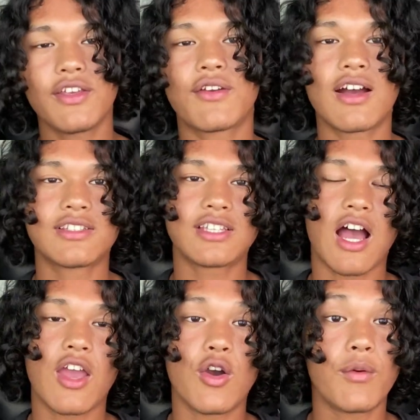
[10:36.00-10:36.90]
you guys,
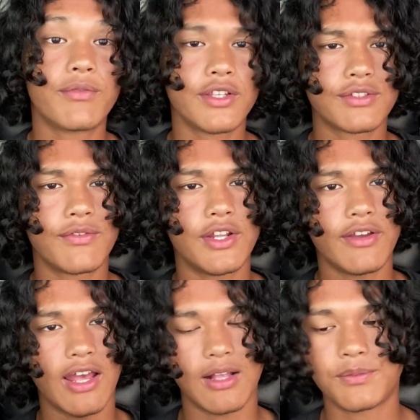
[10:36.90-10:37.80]
I hope this
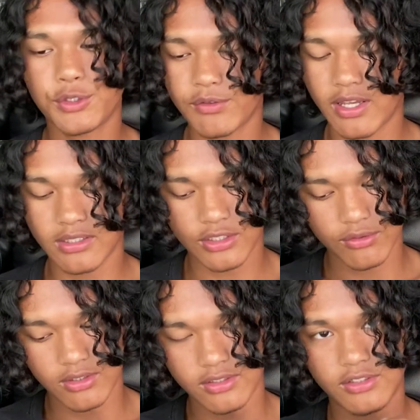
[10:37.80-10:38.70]
video helped you and you
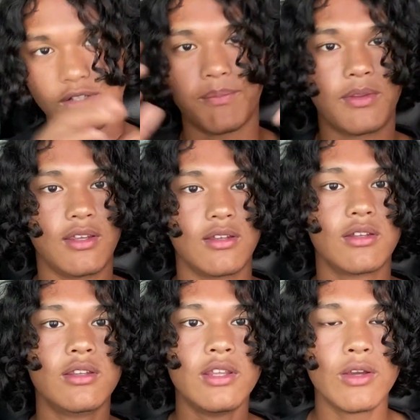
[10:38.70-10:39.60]
learned something
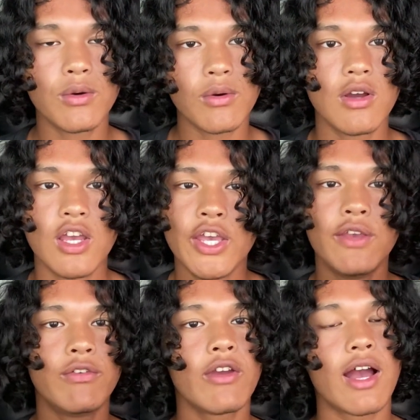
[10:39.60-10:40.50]
new.
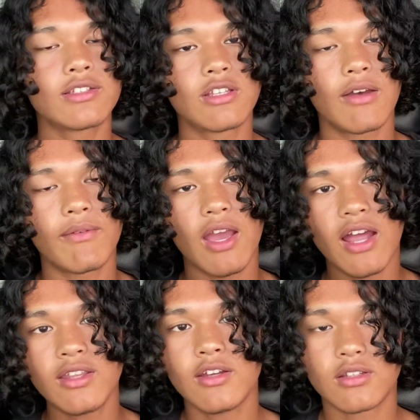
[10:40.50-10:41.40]
If you guys have
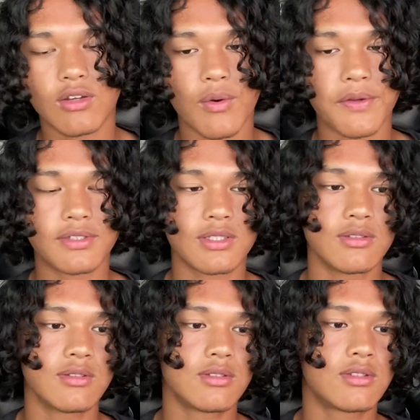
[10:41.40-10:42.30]
any other
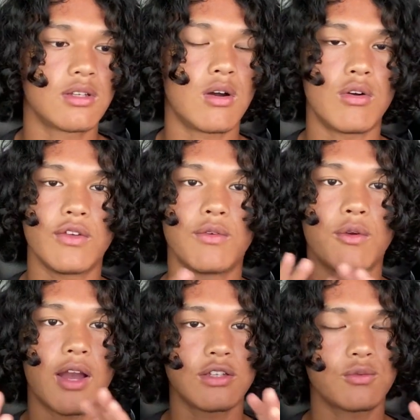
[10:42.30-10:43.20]
questions, or if you
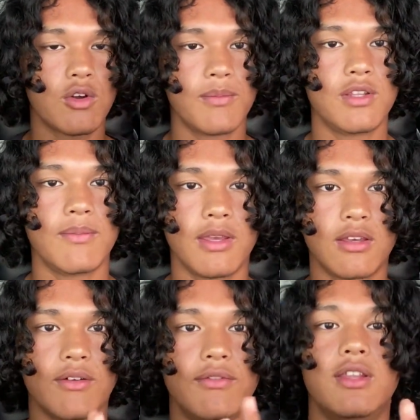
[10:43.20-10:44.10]
guys want me to make
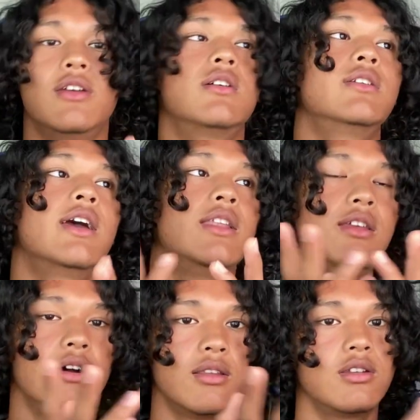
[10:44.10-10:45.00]
a video on
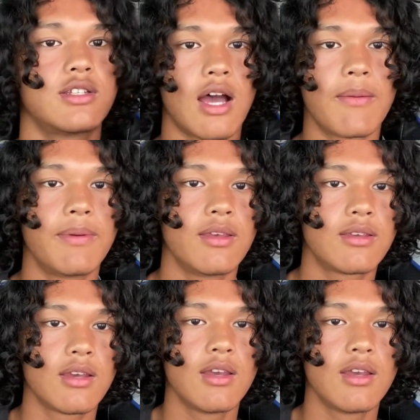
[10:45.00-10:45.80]
any other topic,